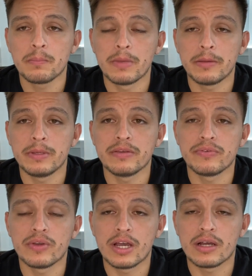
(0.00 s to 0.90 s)
Maybe
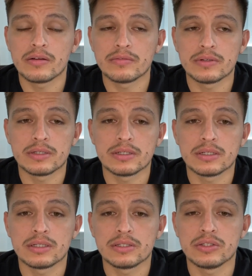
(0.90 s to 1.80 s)
if you have
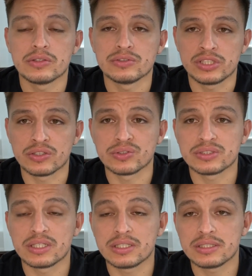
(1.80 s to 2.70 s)
general
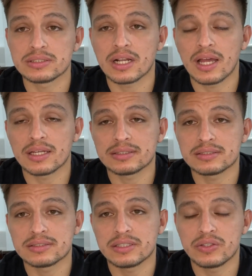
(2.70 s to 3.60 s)
studies
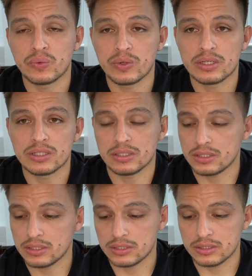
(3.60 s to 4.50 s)
classes and you want
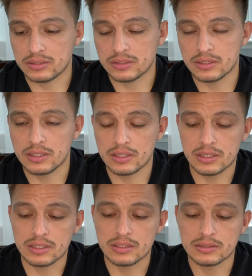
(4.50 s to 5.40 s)

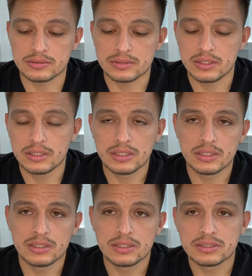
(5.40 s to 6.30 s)
to
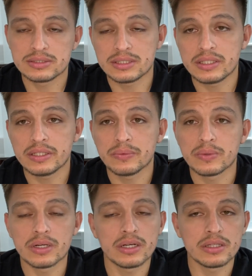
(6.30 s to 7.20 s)
see
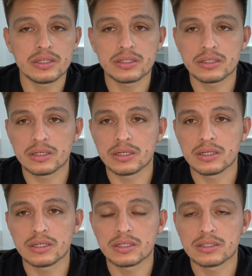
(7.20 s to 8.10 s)
what
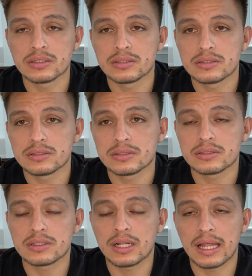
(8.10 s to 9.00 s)
other
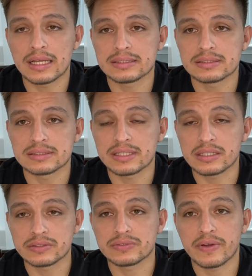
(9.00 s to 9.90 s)
classes
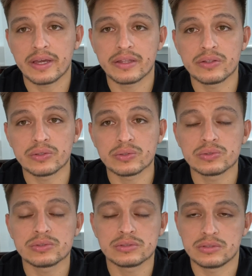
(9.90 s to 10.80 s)
satisfy
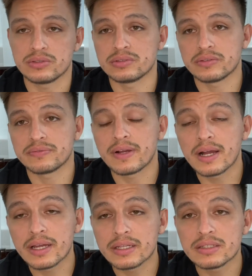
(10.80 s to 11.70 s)
those are
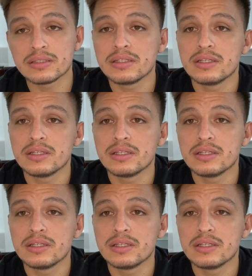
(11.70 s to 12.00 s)
fine.